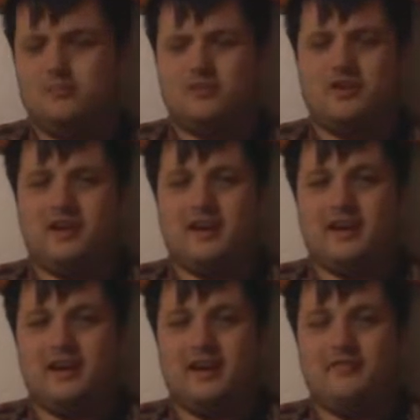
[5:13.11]
but they
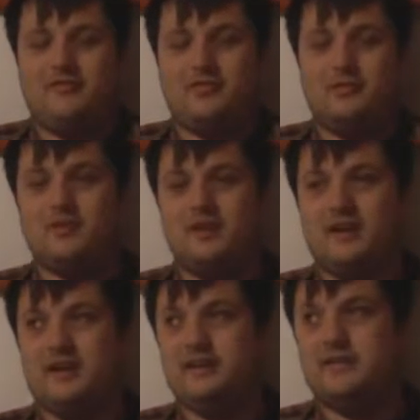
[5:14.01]
arrive too
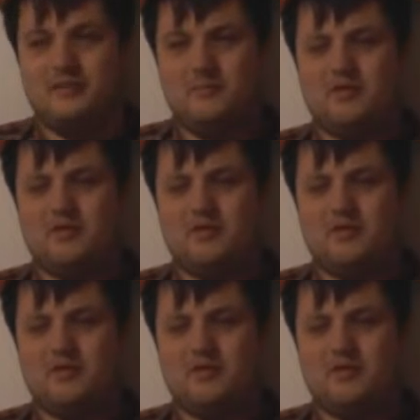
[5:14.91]
late.